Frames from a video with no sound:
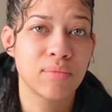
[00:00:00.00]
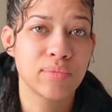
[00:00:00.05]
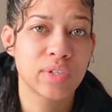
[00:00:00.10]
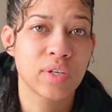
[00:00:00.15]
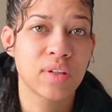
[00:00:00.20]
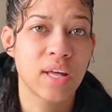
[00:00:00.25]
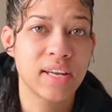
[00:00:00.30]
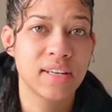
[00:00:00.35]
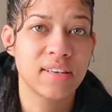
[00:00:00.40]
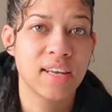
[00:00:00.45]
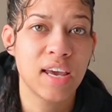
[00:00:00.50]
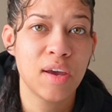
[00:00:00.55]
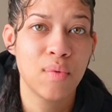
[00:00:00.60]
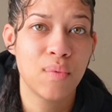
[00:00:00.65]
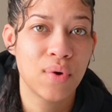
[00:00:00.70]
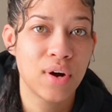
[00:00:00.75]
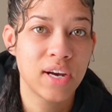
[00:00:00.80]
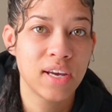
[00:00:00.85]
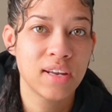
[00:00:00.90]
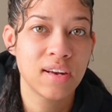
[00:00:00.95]
So like day
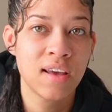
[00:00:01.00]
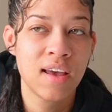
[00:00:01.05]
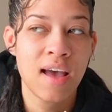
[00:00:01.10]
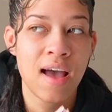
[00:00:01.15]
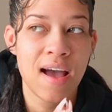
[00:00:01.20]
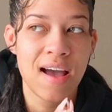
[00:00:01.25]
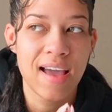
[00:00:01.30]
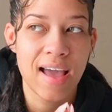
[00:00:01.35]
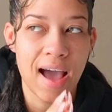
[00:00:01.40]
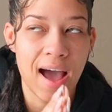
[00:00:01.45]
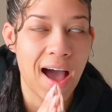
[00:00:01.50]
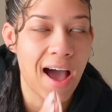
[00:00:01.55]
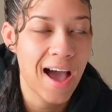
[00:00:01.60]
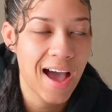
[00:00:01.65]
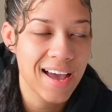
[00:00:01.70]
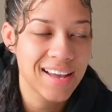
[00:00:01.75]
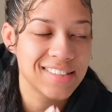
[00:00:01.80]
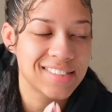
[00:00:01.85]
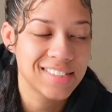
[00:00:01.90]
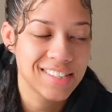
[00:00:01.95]
one,
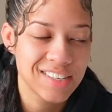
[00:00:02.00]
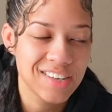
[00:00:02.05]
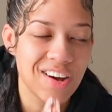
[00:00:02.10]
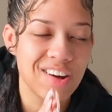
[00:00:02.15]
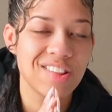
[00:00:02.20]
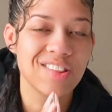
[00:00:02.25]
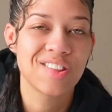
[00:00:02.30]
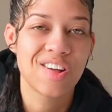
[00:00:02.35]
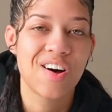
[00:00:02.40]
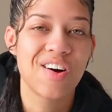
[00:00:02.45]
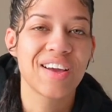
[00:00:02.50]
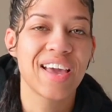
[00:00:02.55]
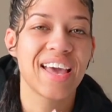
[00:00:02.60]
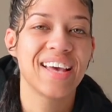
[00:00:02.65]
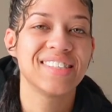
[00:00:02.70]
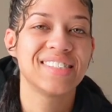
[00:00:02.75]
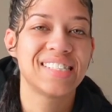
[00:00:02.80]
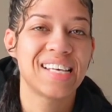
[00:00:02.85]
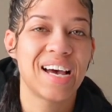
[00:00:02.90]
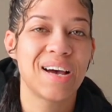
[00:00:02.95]
I took a long
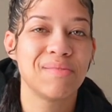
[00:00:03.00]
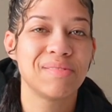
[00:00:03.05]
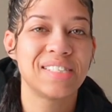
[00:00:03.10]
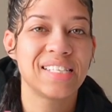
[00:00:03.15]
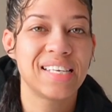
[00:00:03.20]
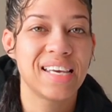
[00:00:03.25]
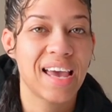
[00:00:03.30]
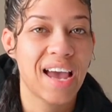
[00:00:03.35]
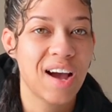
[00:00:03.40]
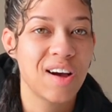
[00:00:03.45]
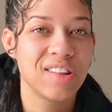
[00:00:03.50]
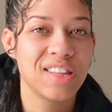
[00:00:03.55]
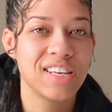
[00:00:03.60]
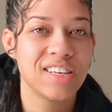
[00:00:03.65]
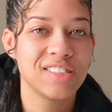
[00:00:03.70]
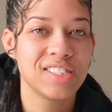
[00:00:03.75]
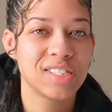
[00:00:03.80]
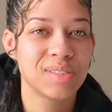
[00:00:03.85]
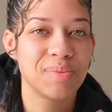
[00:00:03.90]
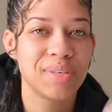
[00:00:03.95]
ass time to get out there
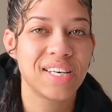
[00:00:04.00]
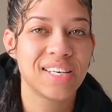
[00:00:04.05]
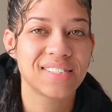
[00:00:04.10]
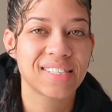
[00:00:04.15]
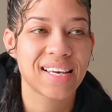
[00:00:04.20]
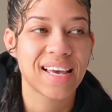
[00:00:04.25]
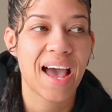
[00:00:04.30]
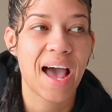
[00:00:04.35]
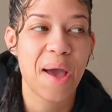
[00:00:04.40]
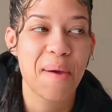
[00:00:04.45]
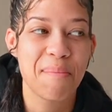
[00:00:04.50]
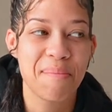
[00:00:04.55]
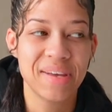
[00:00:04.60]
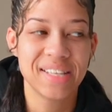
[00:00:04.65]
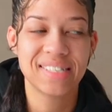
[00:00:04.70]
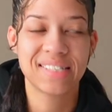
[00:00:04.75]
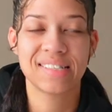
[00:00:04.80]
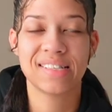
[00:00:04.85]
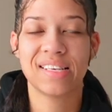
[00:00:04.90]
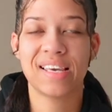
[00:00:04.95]
just because like I
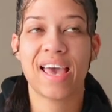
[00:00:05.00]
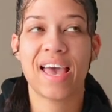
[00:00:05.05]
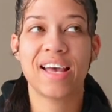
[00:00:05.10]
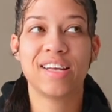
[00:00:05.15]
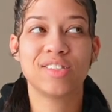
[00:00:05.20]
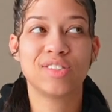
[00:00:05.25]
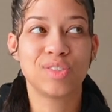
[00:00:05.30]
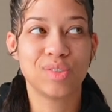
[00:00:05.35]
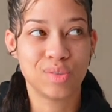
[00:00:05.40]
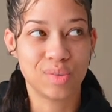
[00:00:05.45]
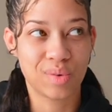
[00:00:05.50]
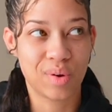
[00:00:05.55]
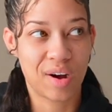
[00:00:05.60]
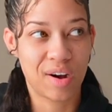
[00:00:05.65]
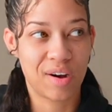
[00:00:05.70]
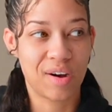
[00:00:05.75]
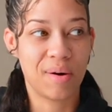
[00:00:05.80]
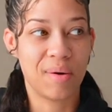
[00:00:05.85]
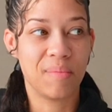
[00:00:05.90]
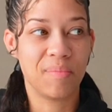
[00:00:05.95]
mentally had to
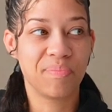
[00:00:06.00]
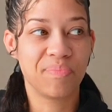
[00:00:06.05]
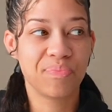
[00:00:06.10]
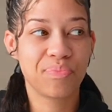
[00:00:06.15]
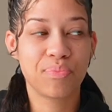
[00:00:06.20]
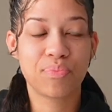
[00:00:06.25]
um,